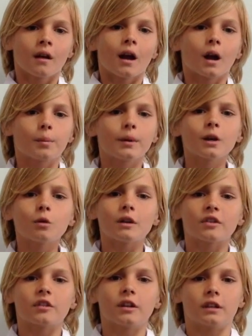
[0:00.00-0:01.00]
Our big
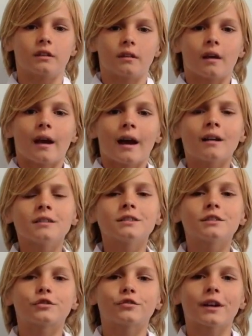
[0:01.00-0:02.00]
question is, how
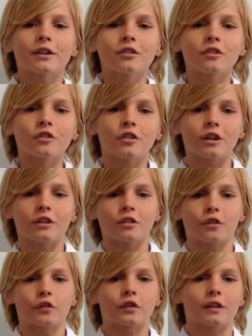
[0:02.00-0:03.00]
does distraction change
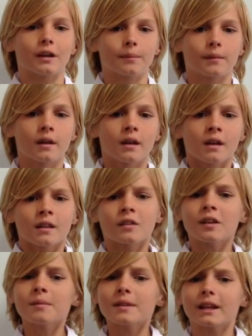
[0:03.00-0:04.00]
over time? It
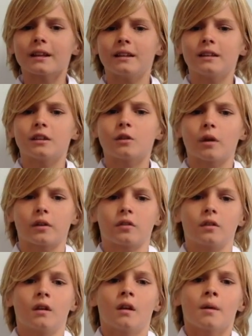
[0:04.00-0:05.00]
seems like an easy
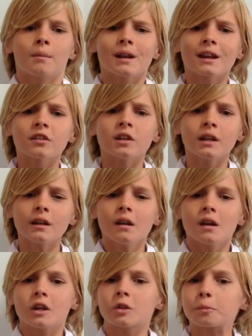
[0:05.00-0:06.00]
question, but
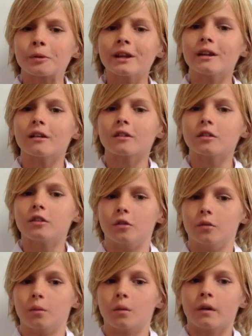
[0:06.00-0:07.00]
actually it's pretty hard to do,
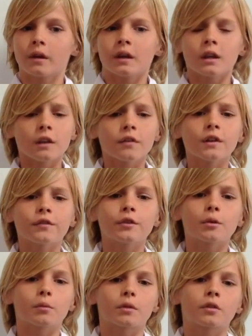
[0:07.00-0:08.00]
even if
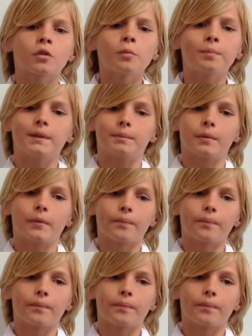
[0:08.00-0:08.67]
you're with two people.